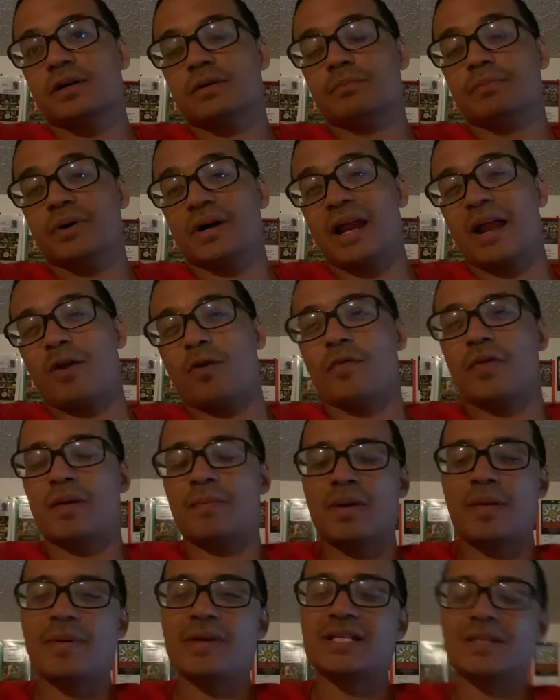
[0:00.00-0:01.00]
But I don't
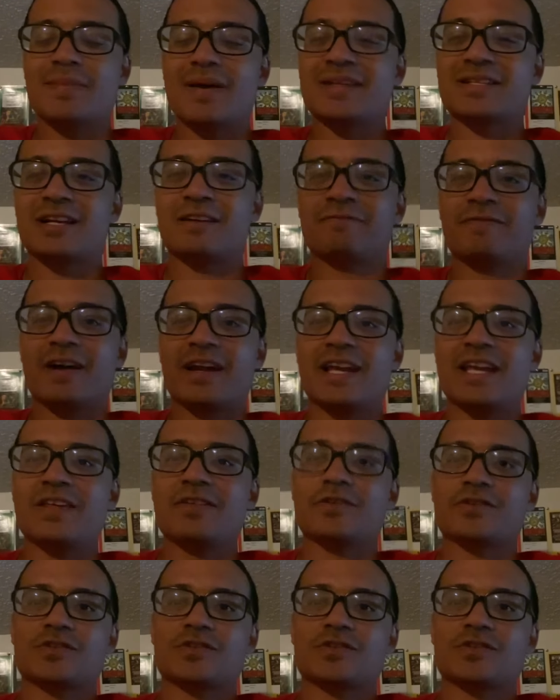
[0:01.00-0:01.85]
think PBC makes that fight either,